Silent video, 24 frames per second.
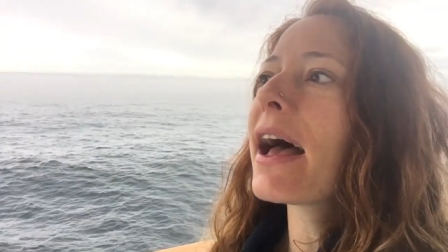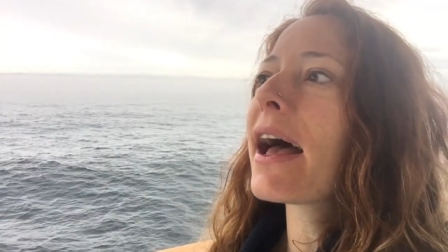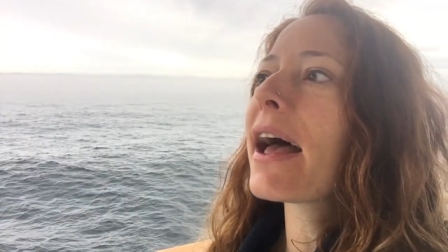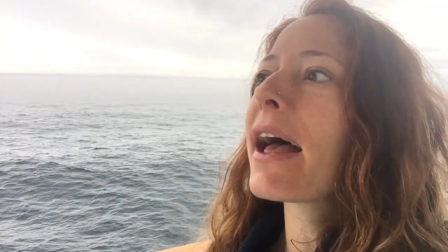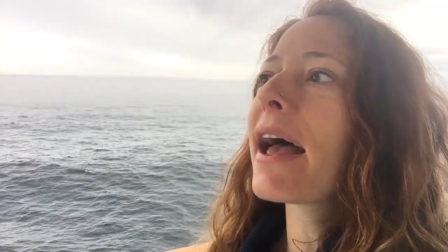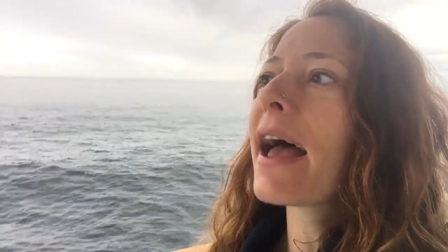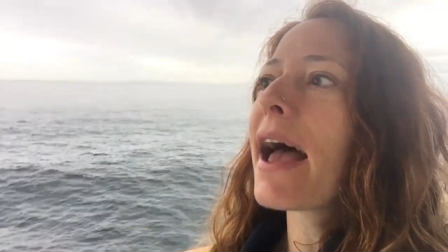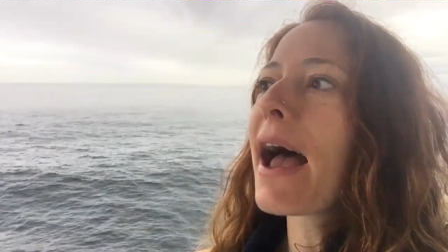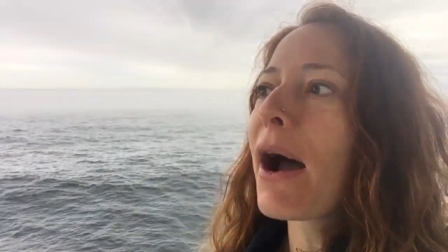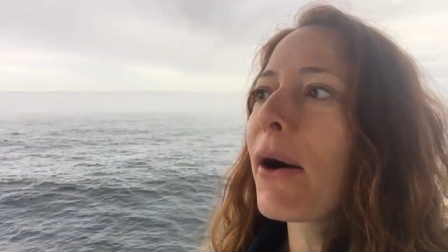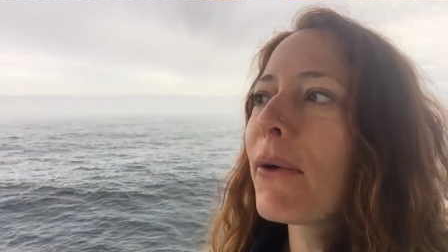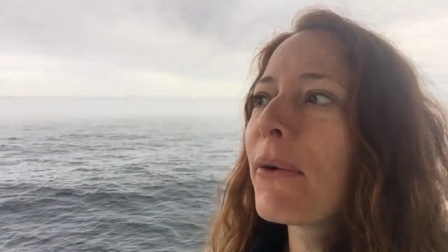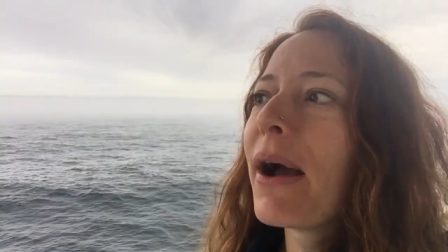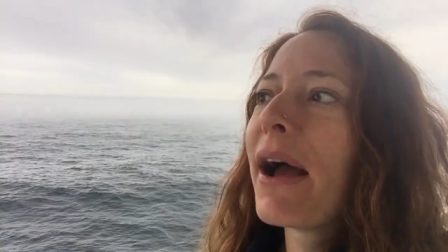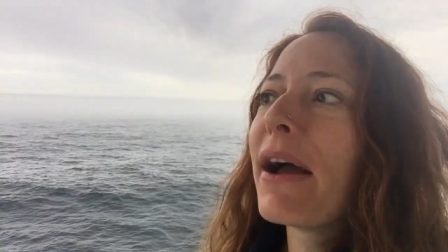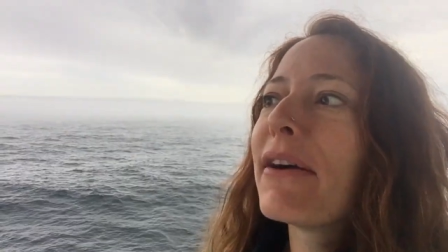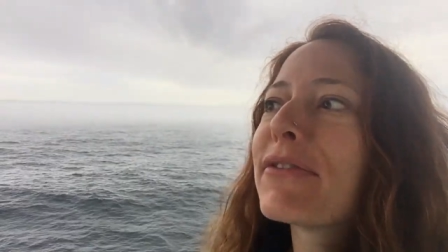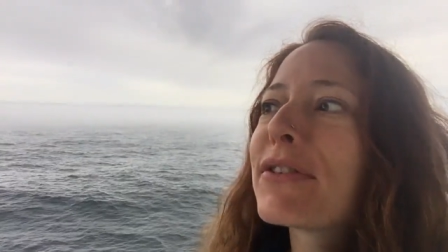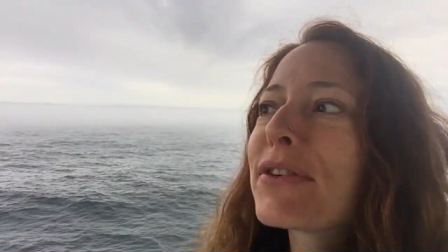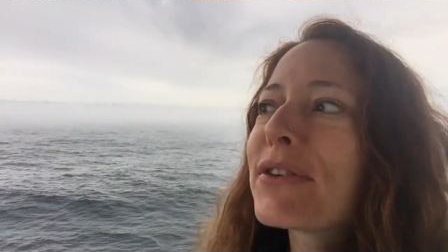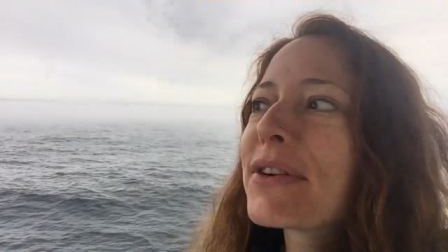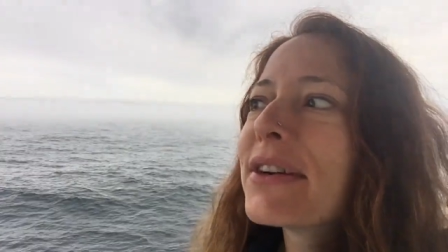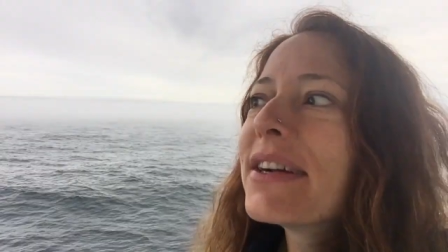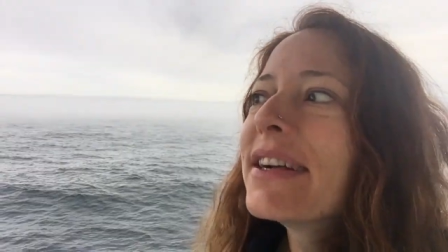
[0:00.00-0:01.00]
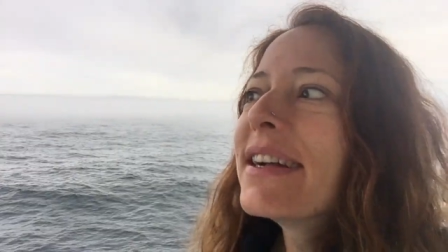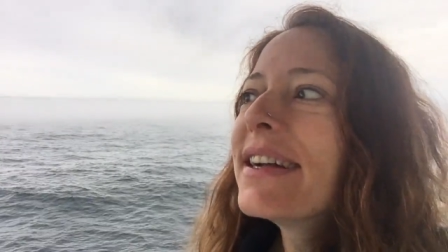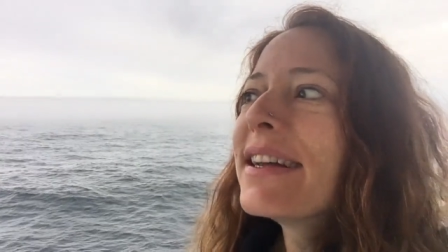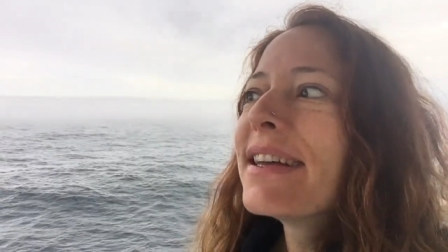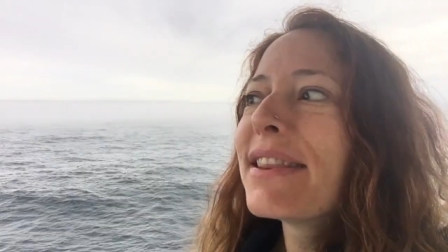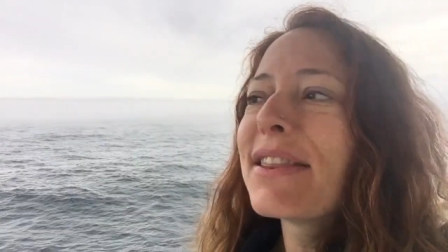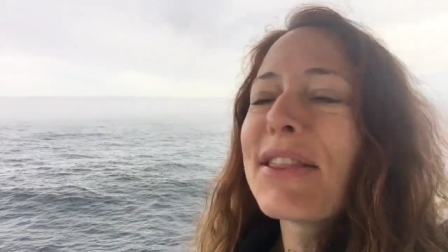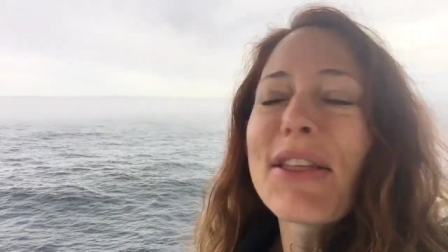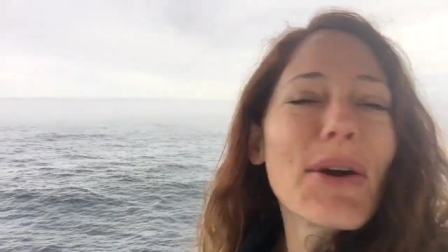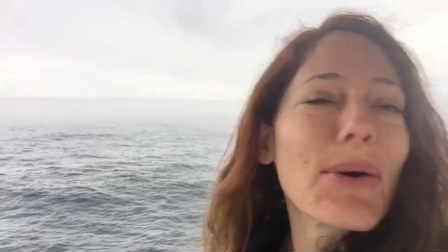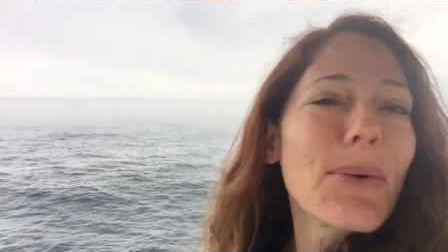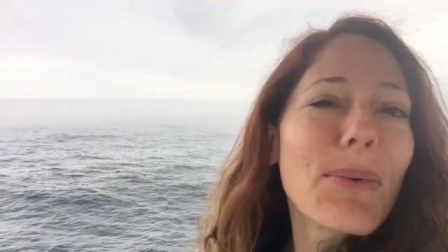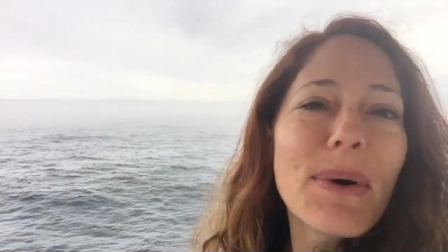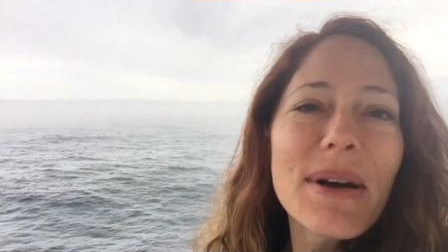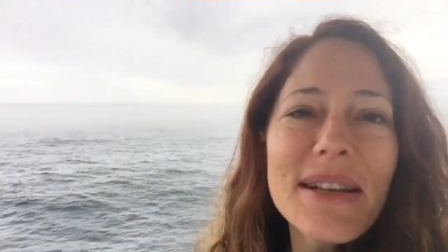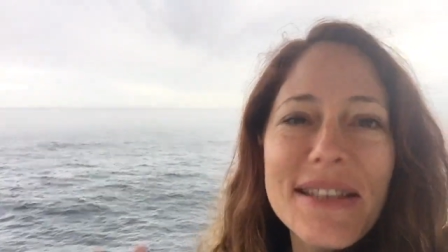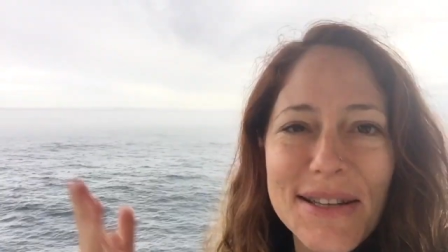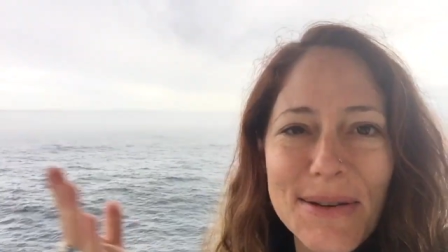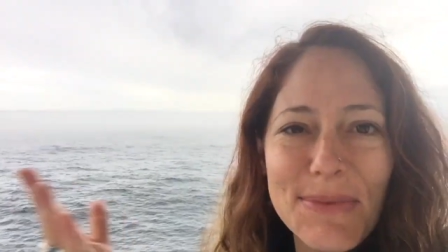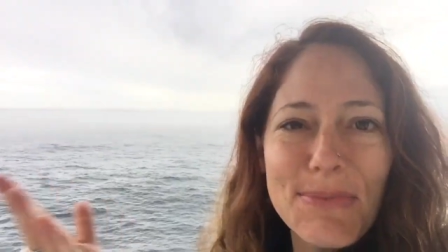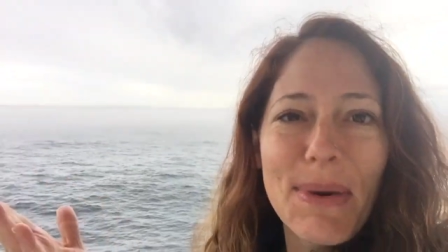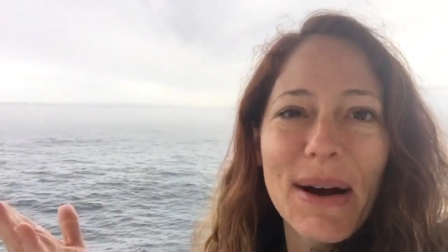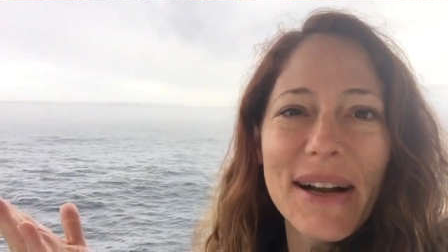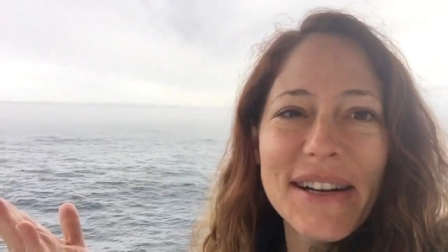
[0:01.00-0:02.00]
however, there
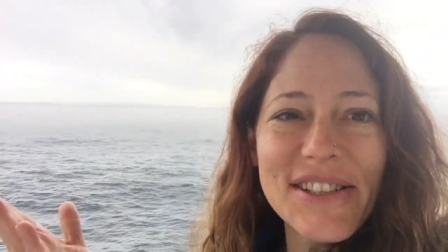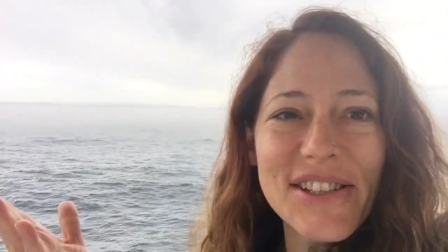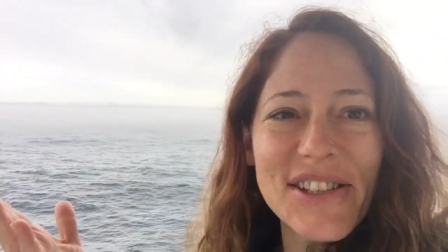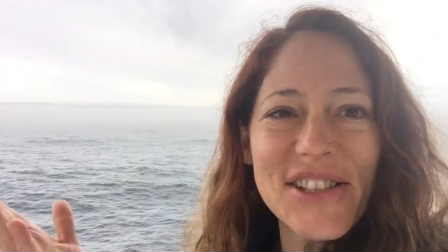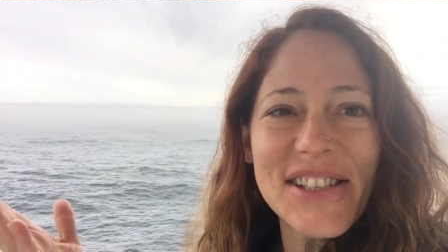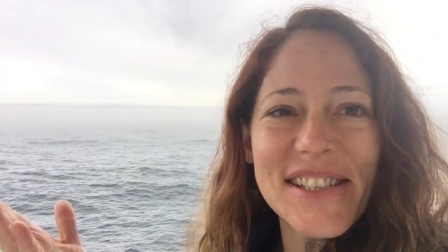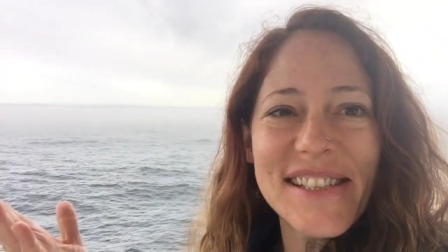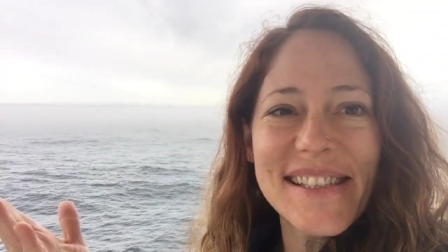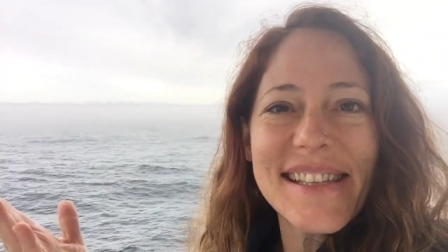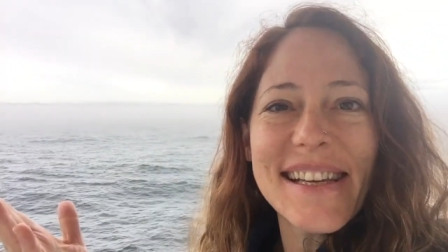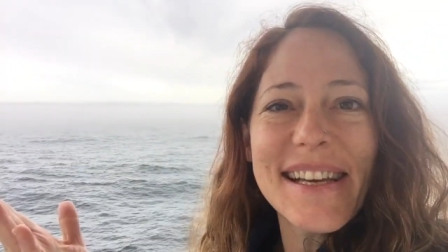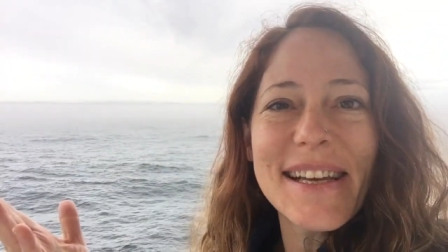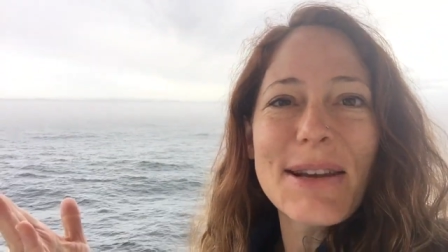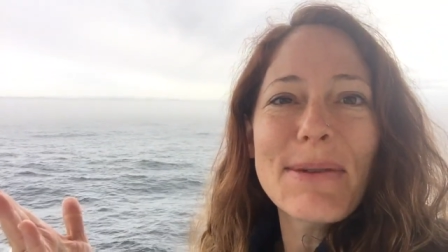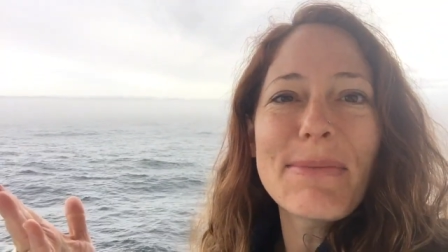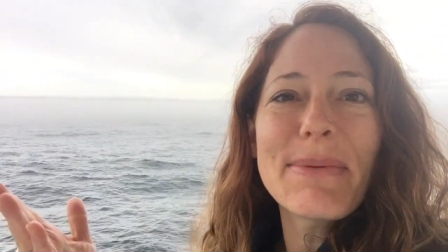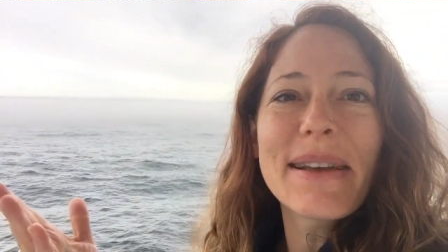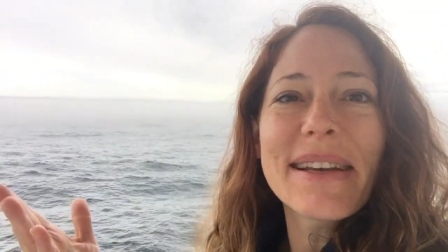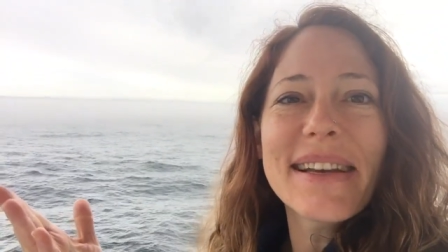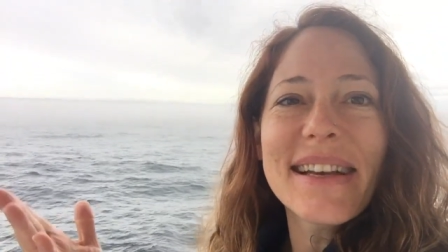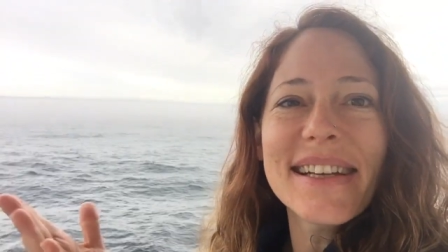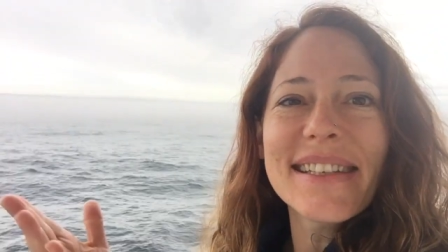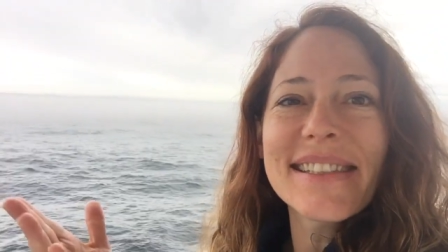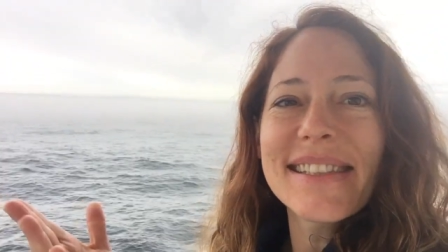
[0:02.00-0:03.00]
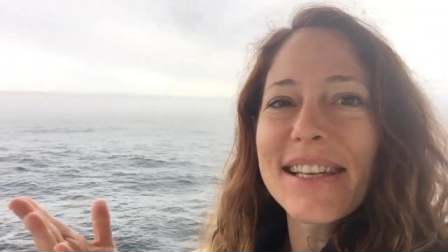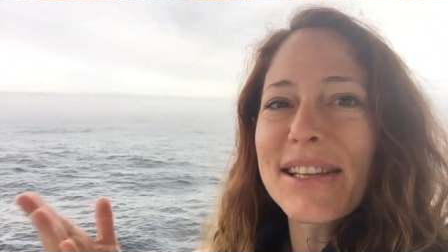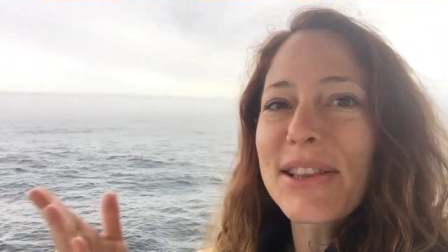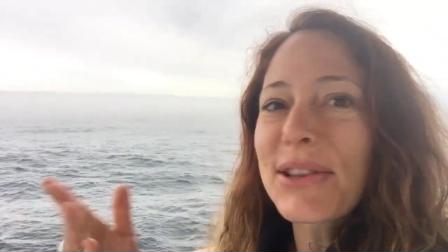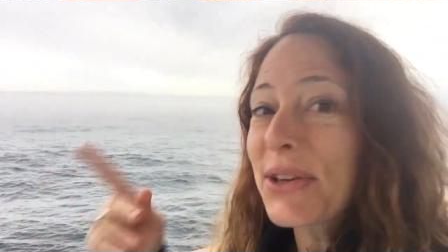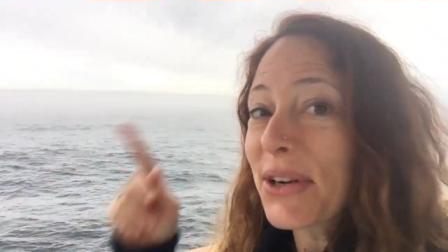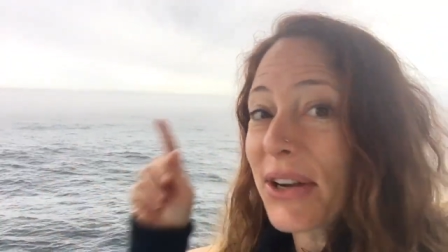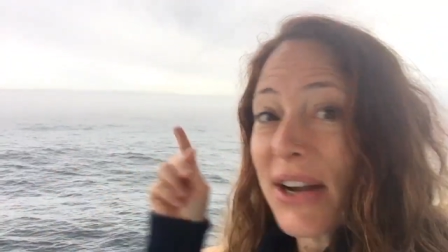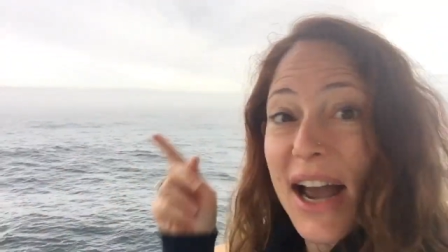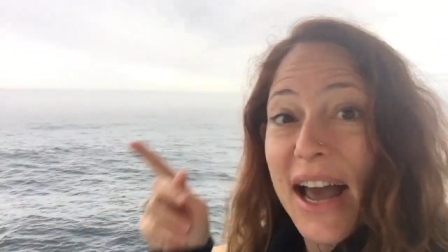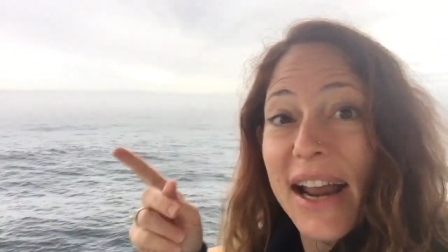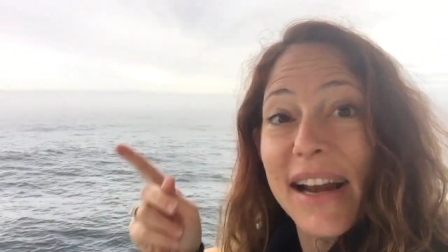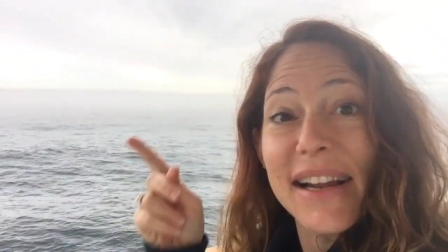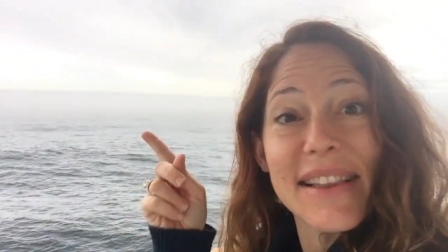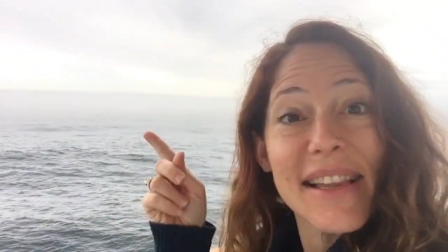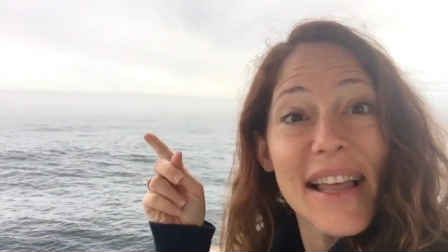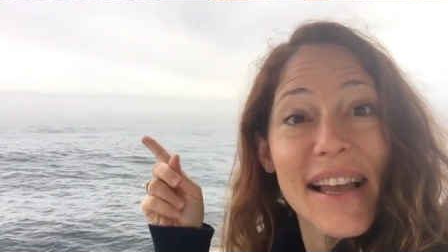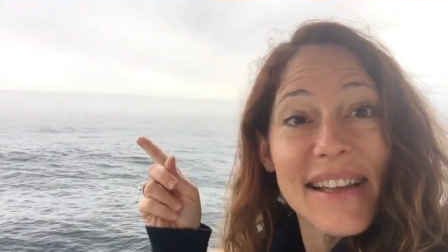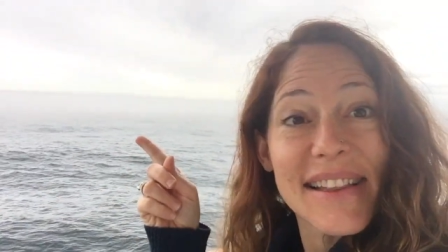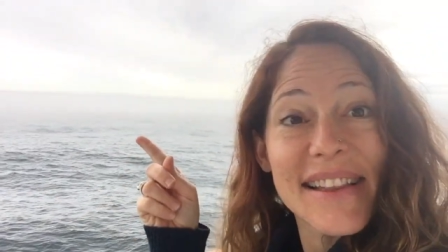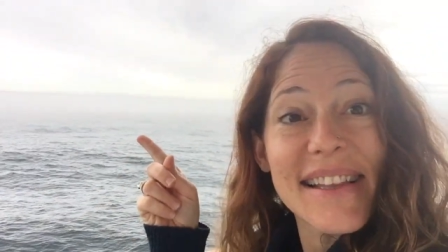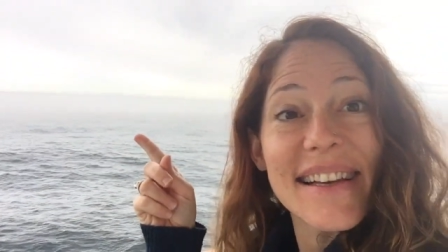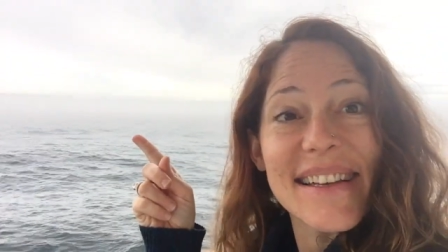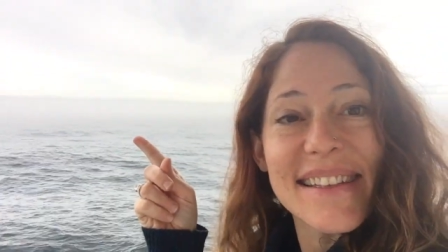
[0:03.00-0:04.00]
wasn't much to see because it looked kind of like